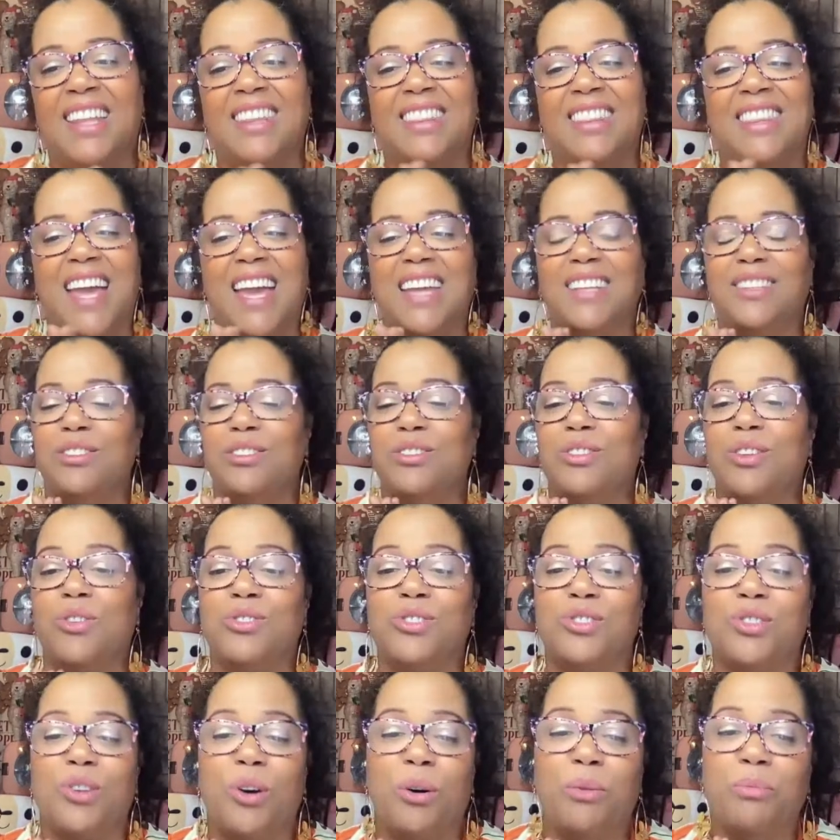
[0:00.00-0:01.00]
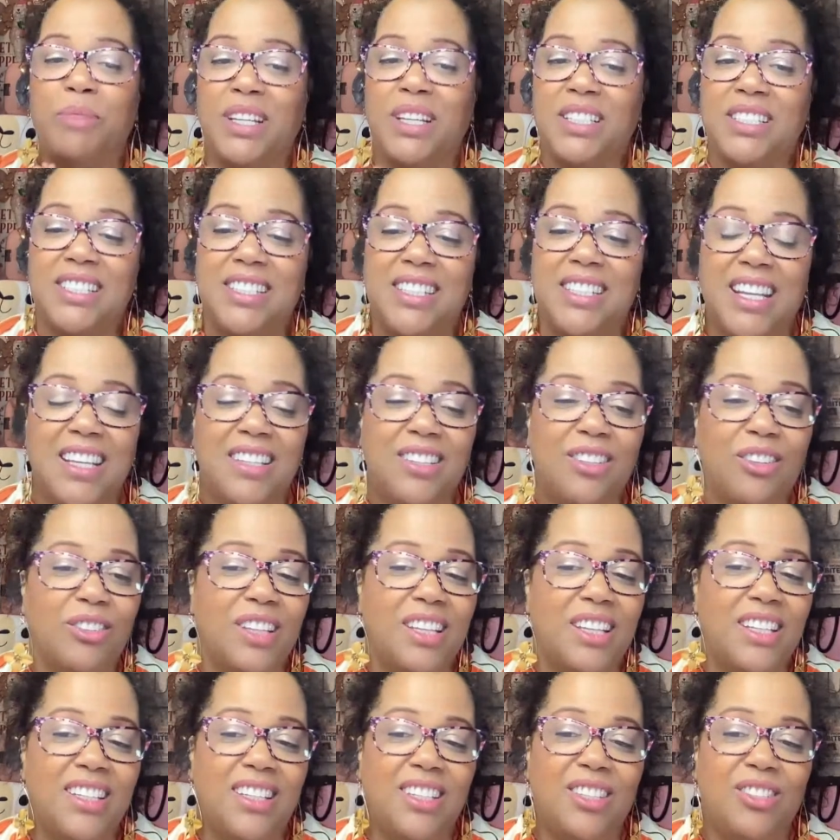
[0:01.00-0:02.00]
Thank you so much, Theodore
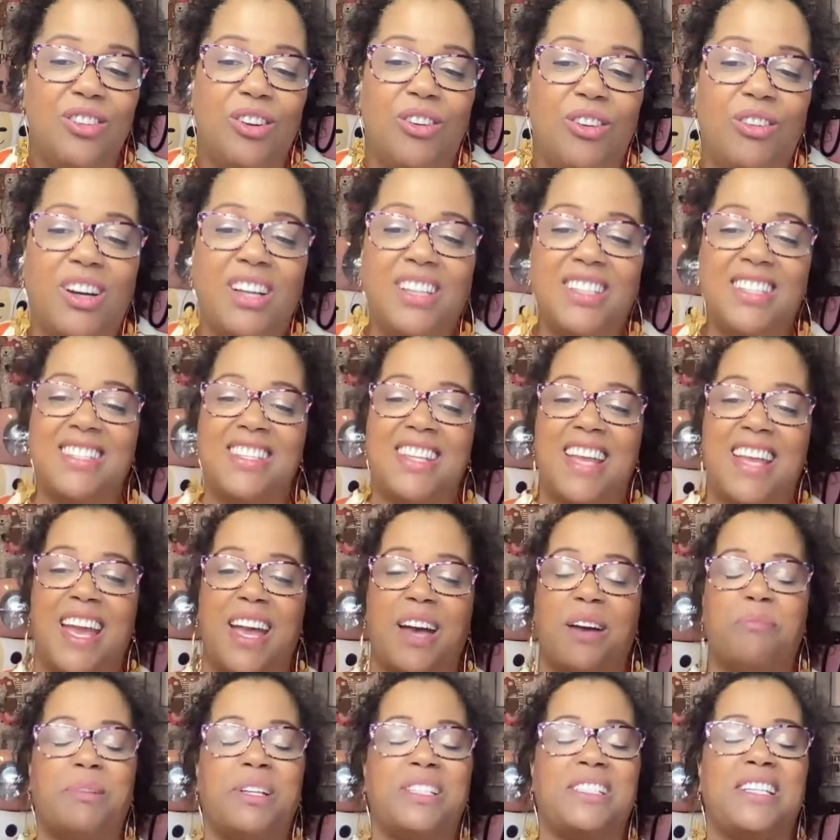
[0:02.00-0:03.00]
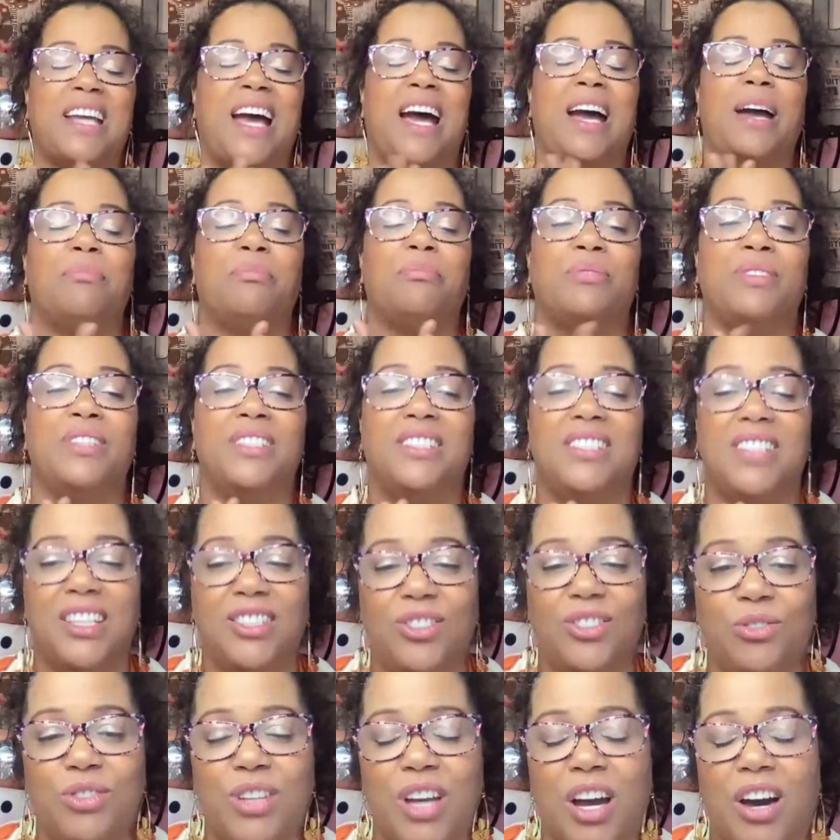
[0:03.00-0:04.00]
Linda. You don't understand how much I appreciate
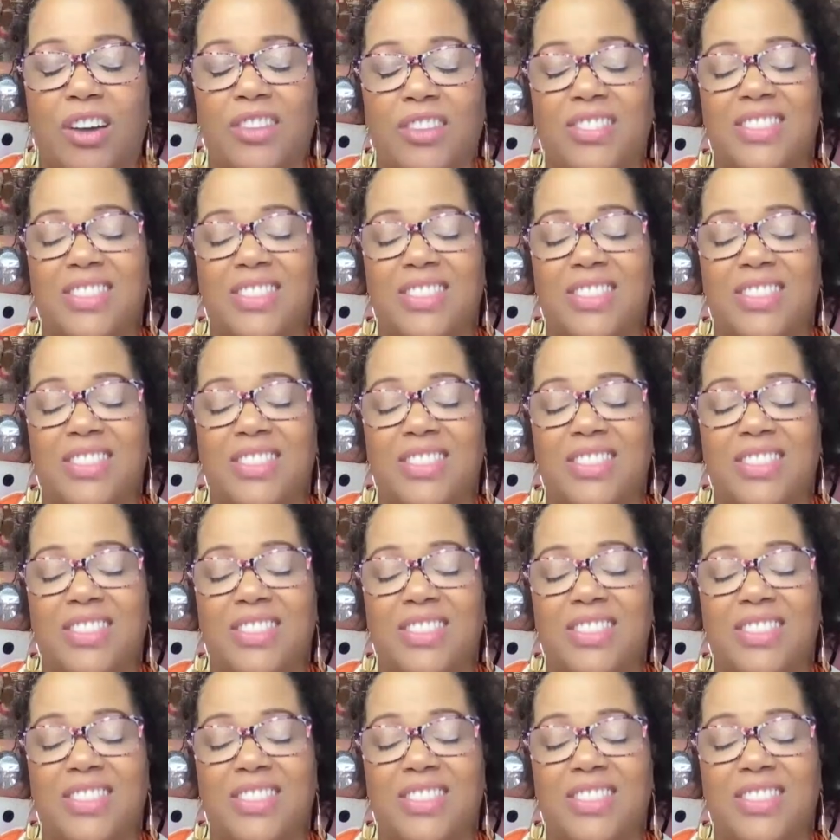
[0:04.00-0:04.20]
you, y'all.